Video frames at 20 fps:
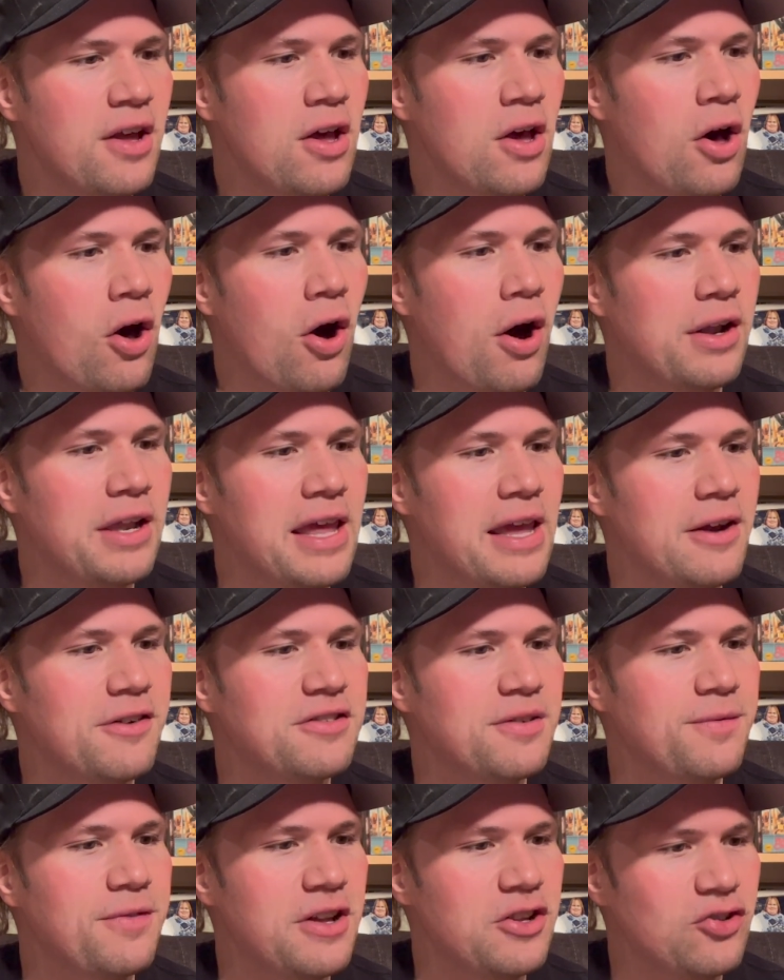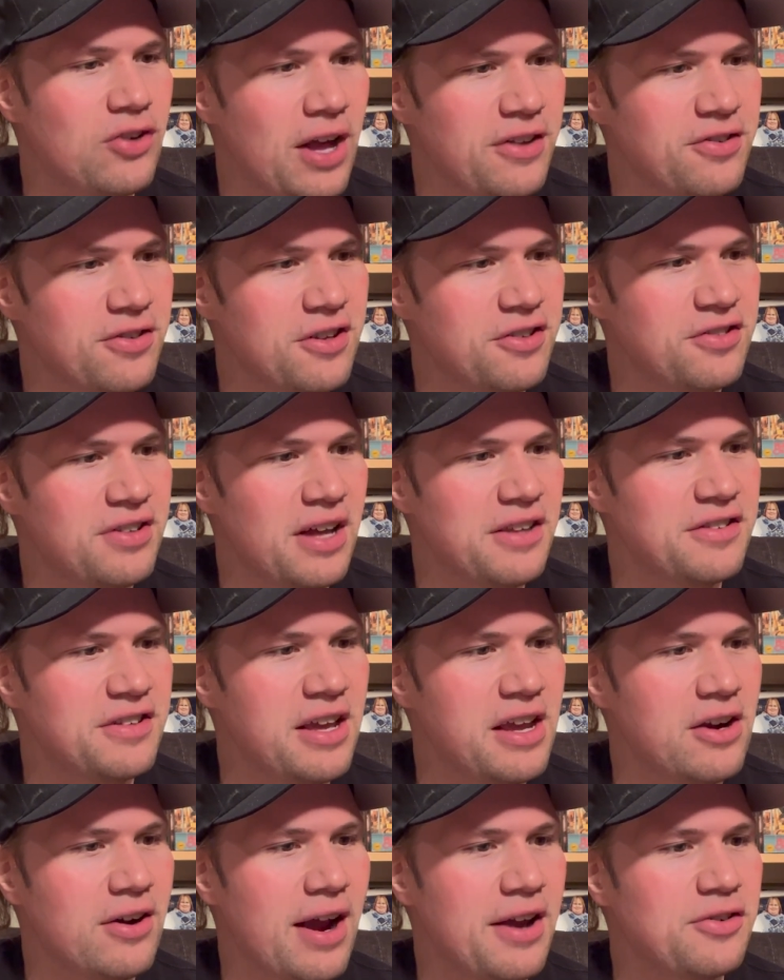on here, some featurettes on the stunts
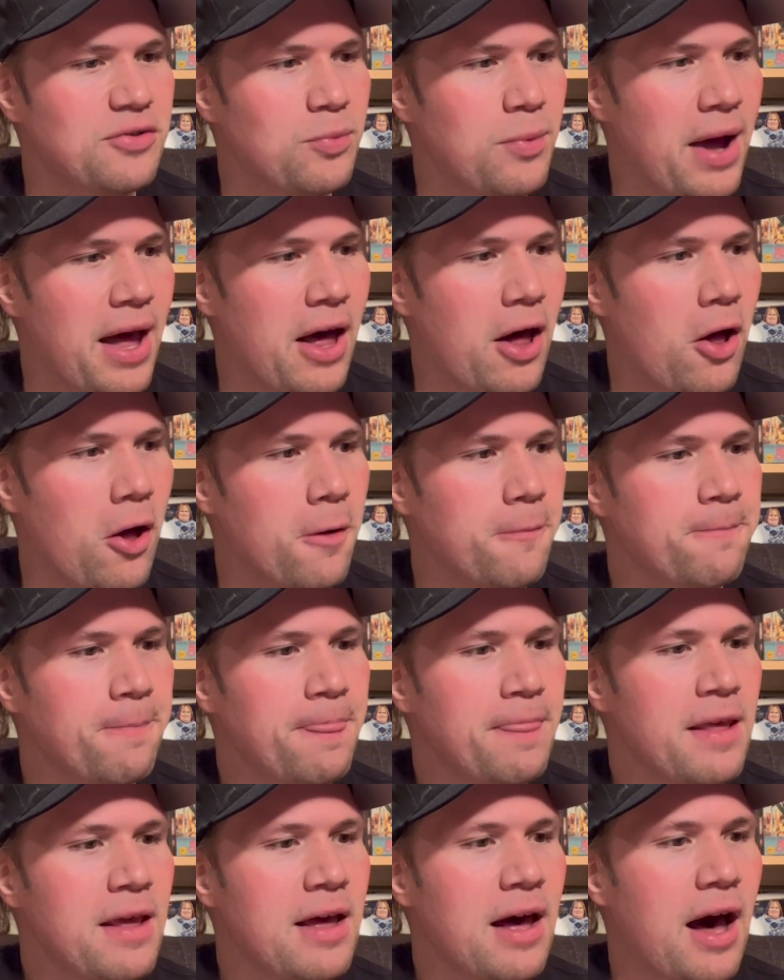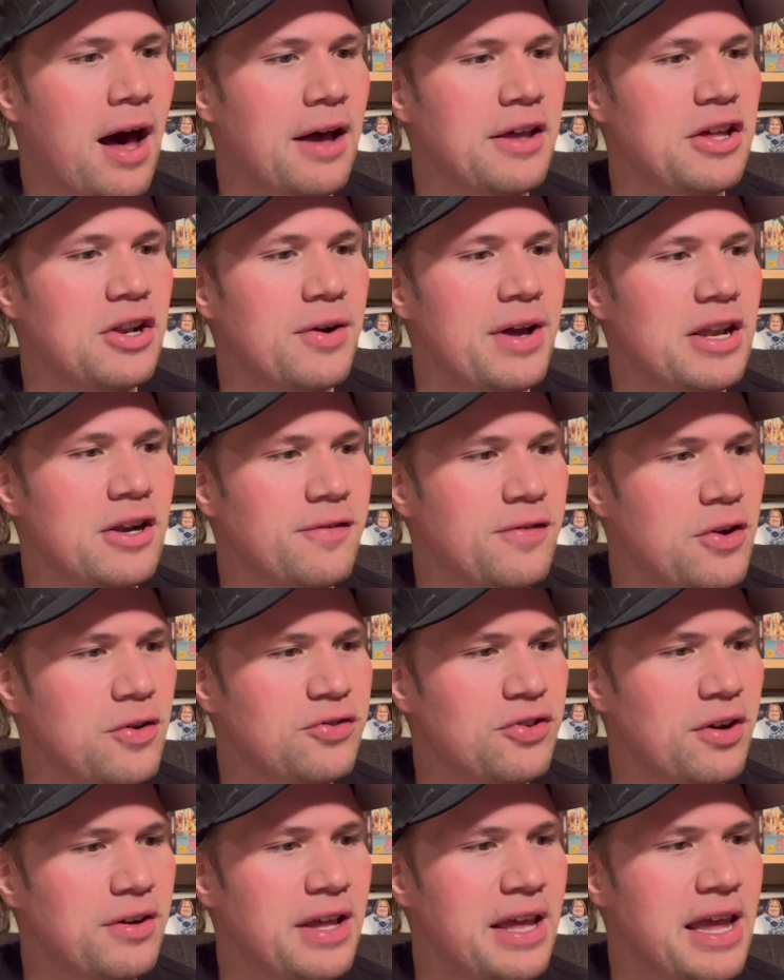here as well, you know,
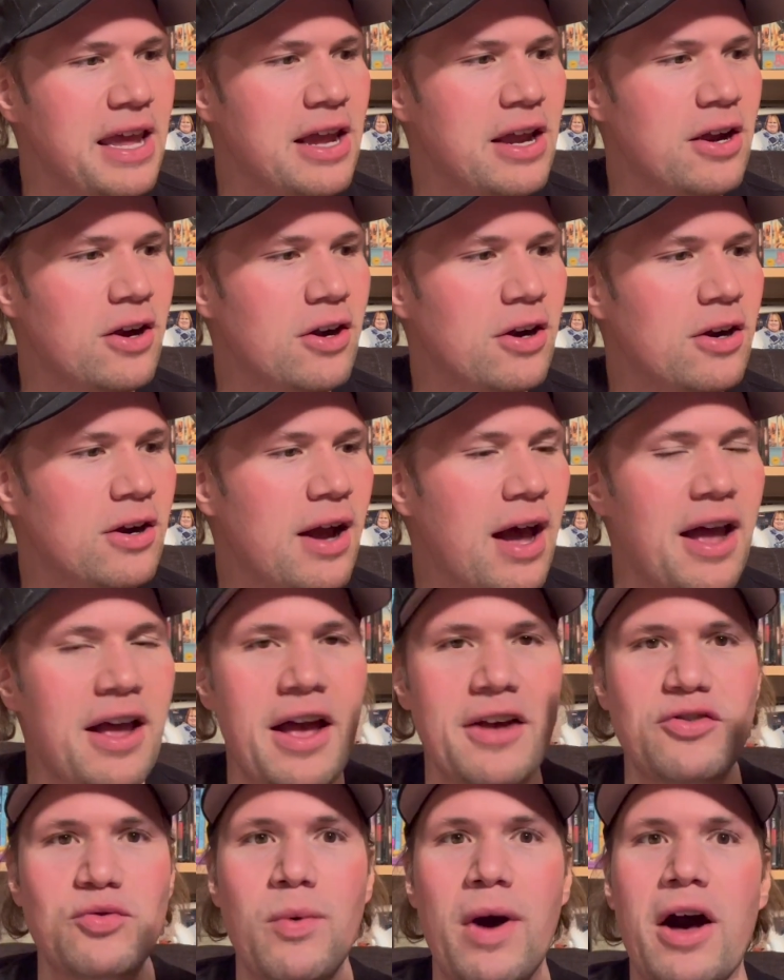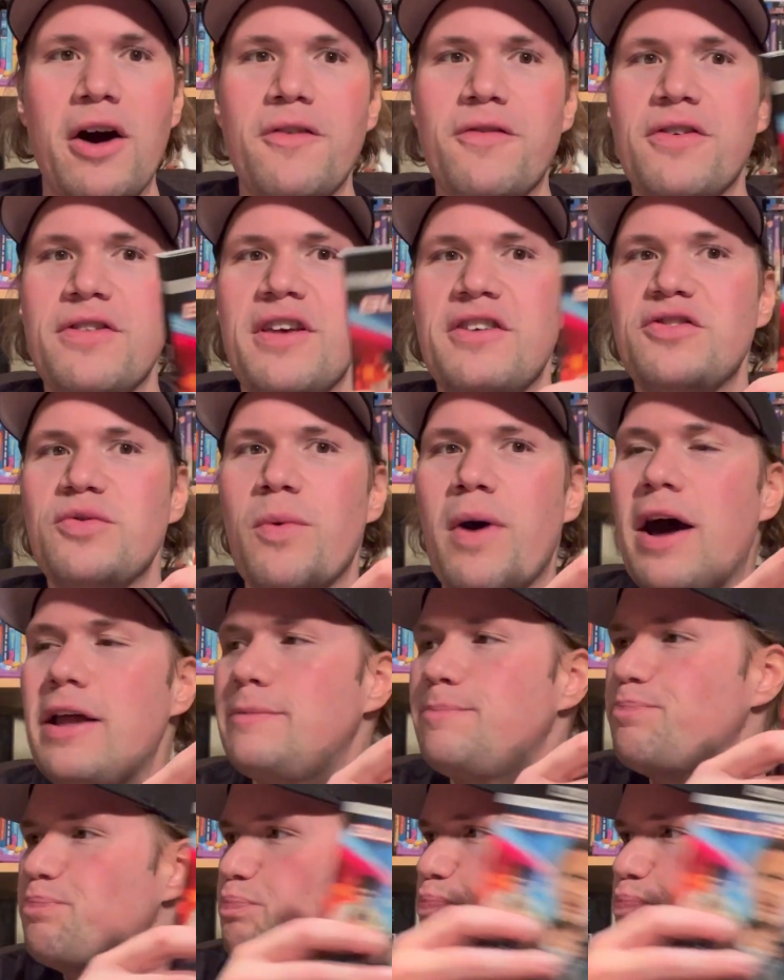interviews on here as well for this one.